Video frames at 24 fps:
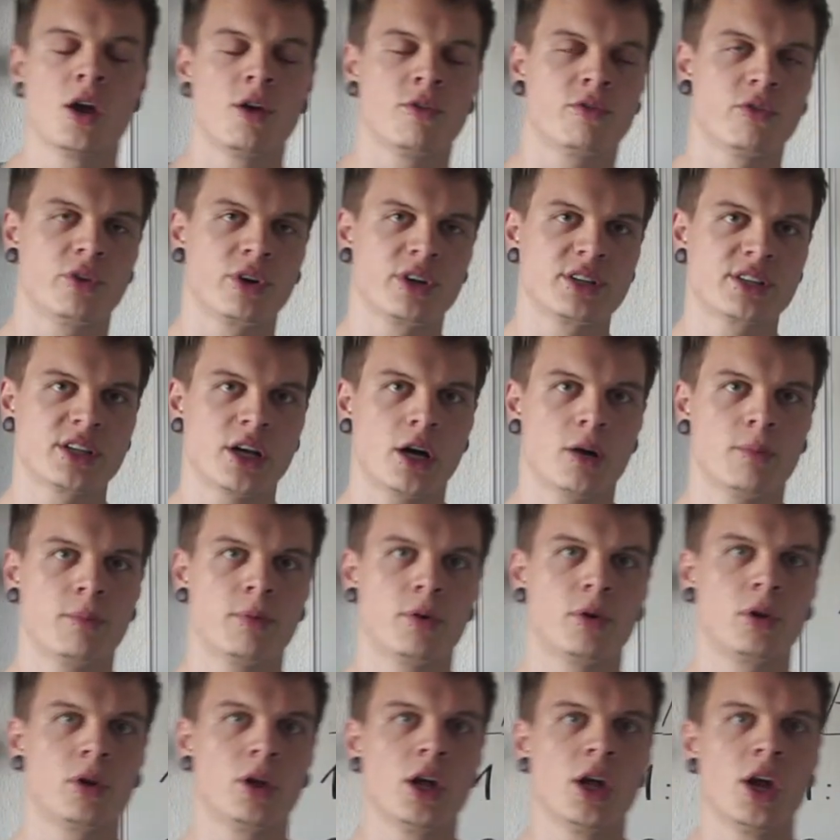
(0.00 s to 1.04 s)
for
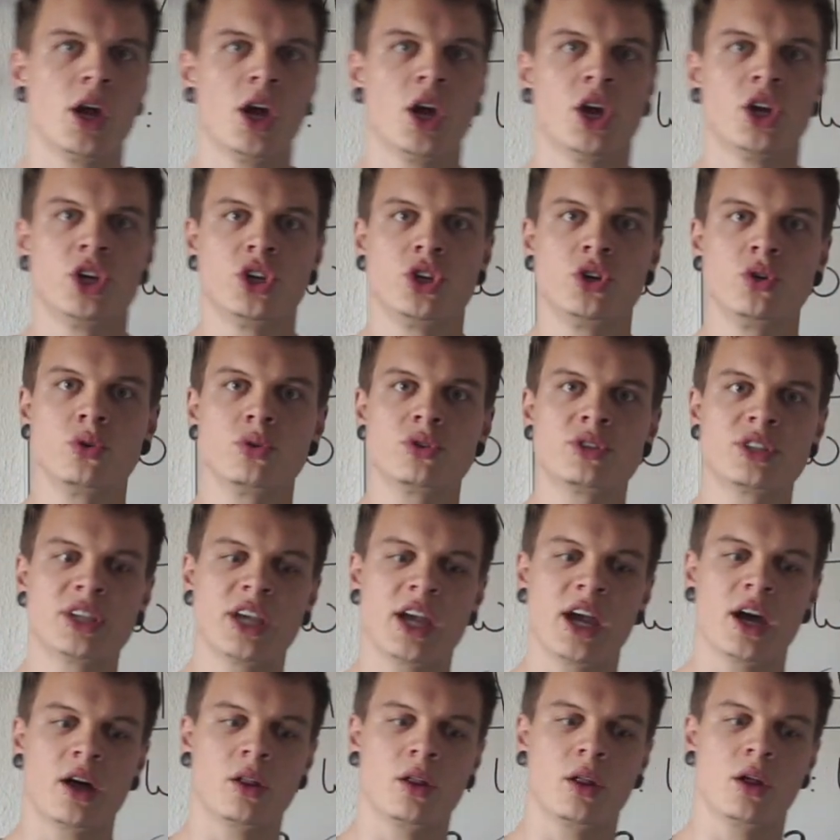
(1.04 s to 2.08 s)
example. You
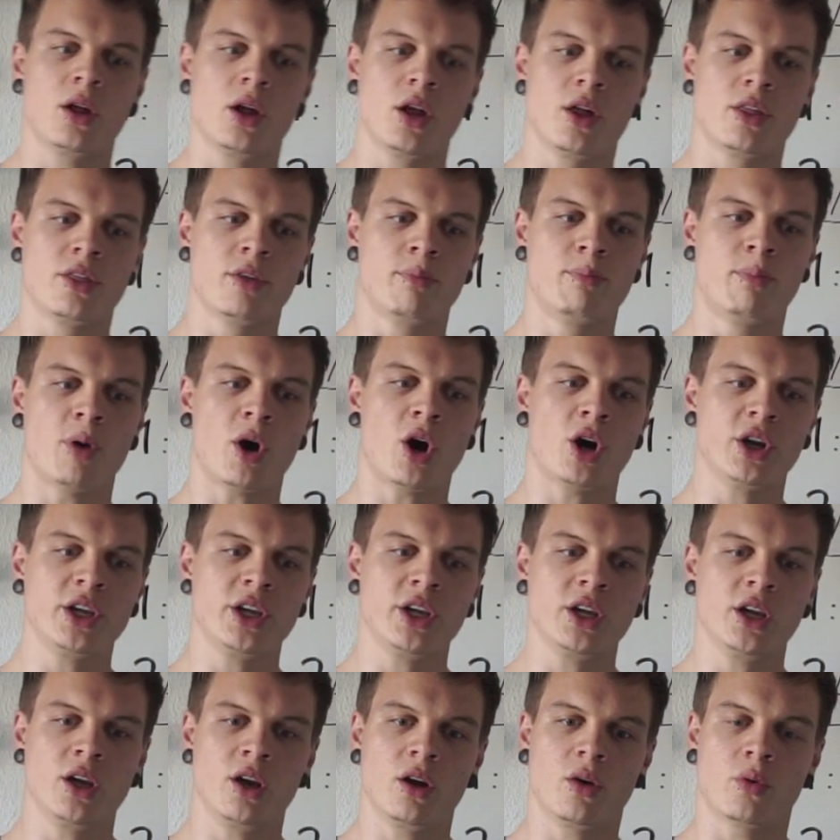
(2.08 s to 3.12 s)
tell the
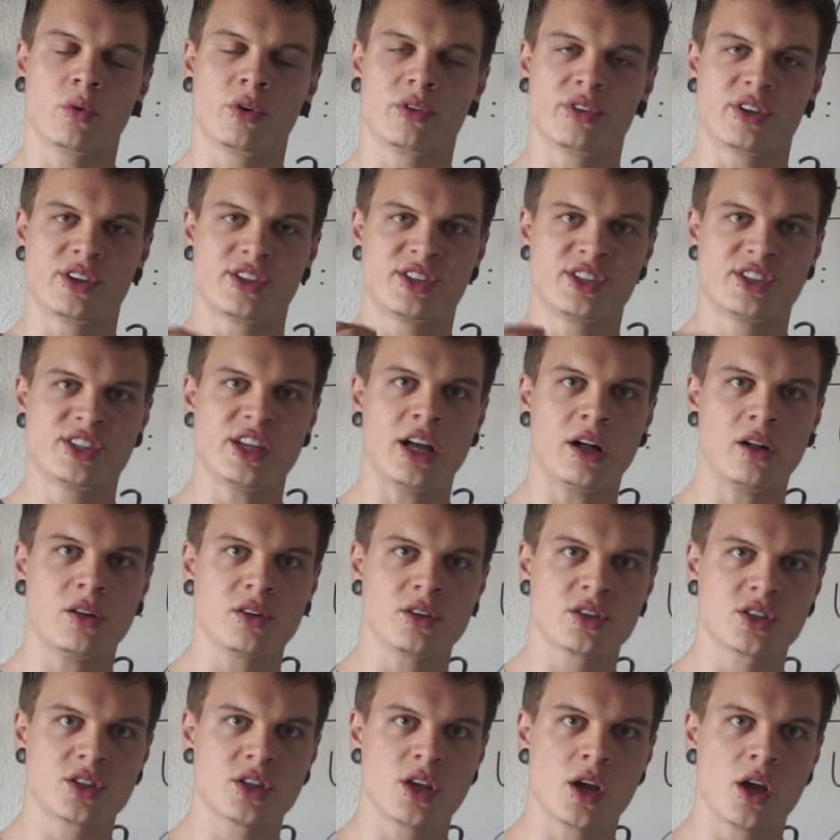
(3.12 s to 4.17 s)
body or the
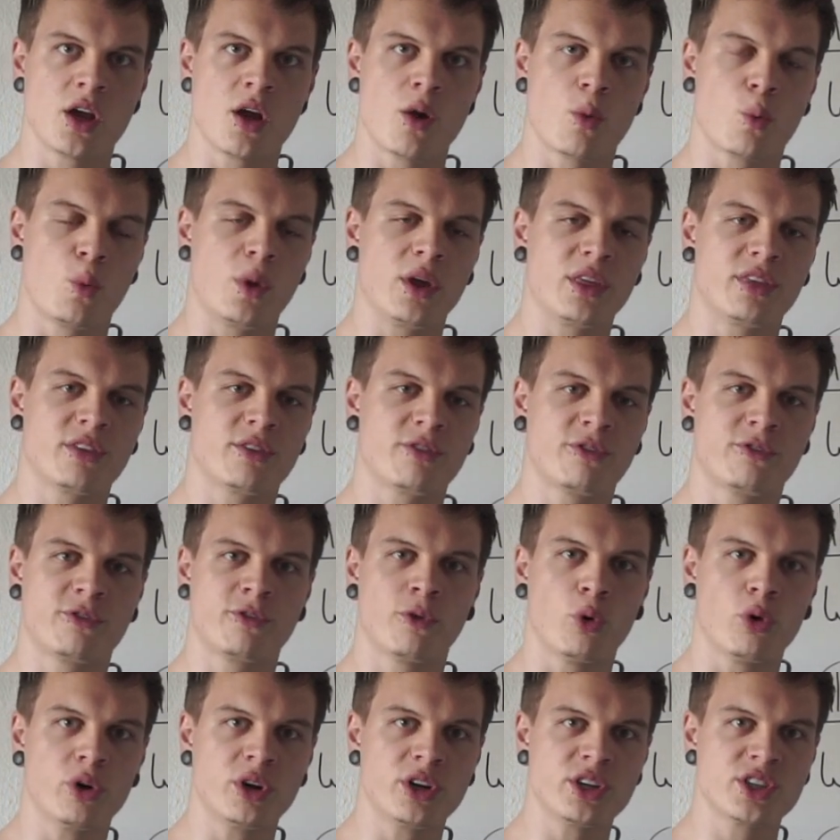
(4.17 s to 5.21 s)
cells with
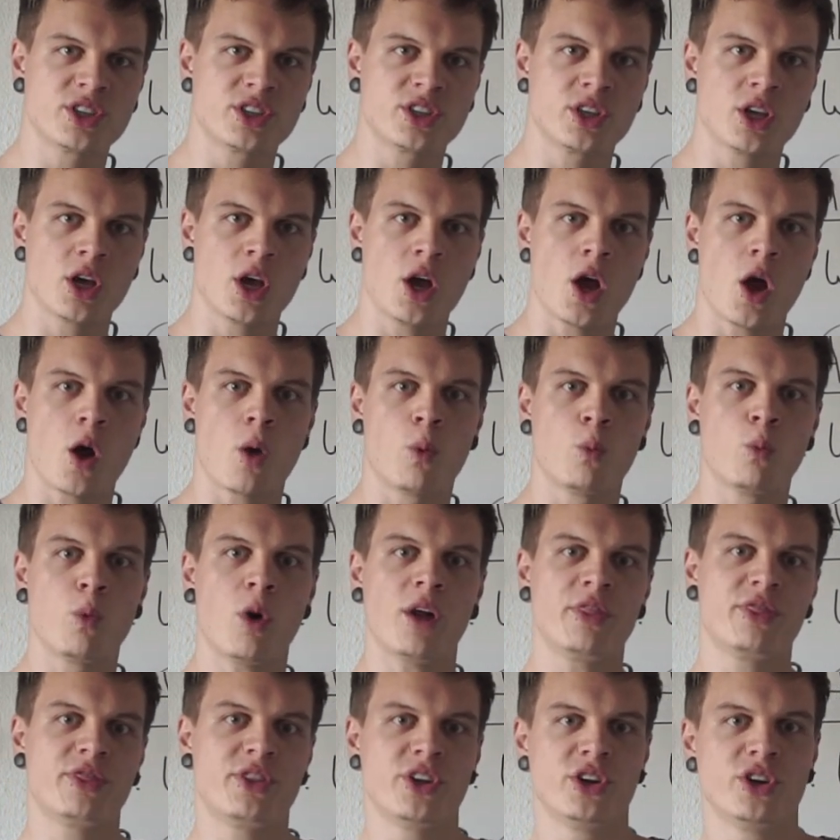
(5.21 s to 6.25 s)
force
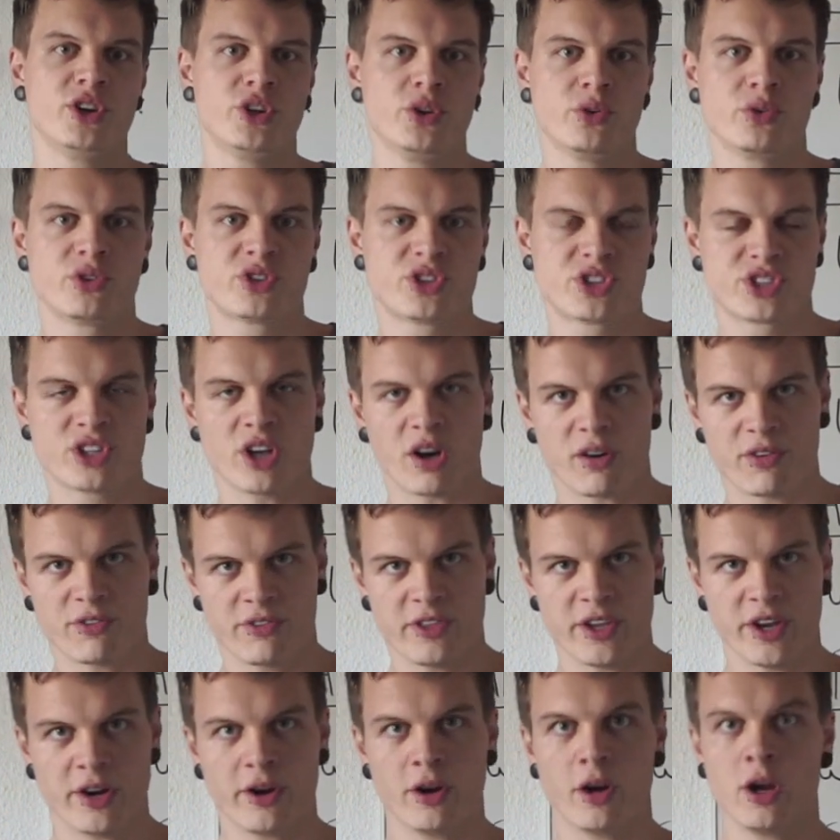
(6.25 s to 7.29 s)
what the new stuff
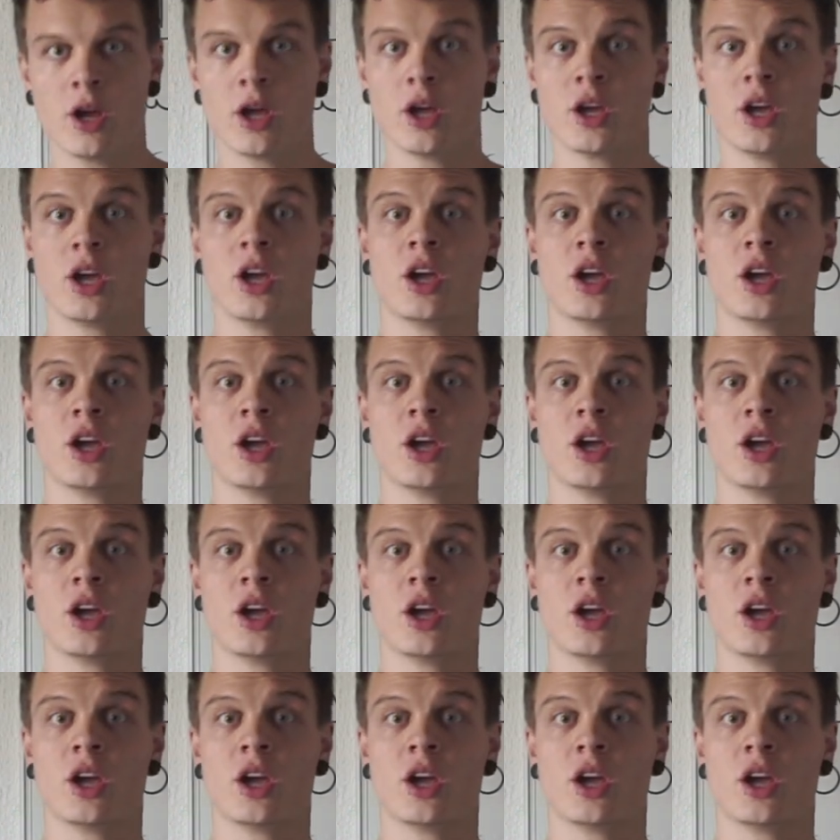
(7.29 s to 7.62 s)
there